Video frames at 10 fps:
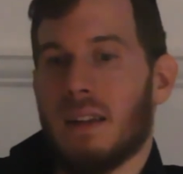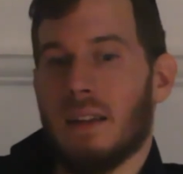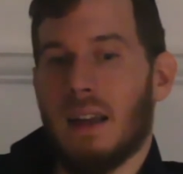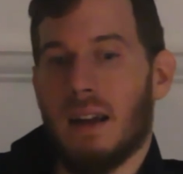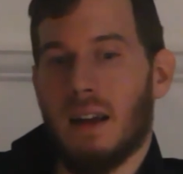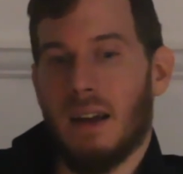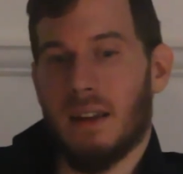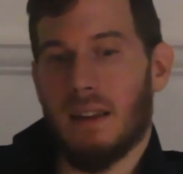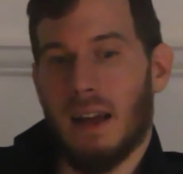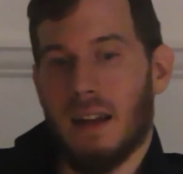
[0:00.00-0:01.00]
and
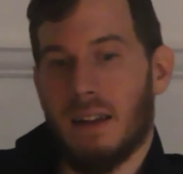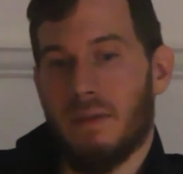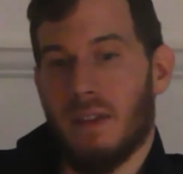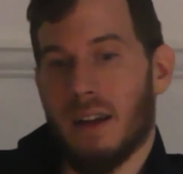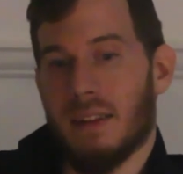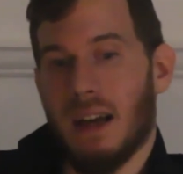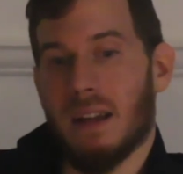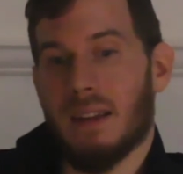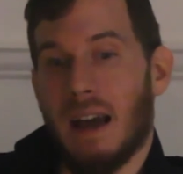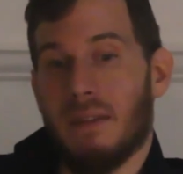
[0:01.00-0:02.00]
then he finds
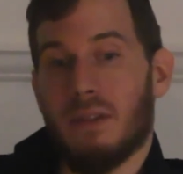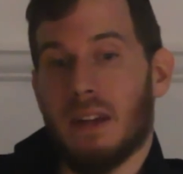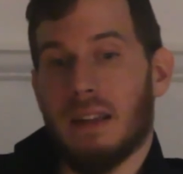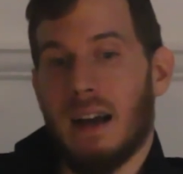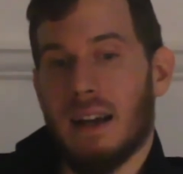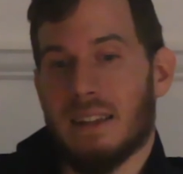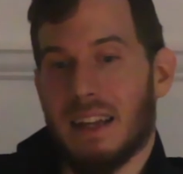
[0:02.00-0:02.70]
out after he dies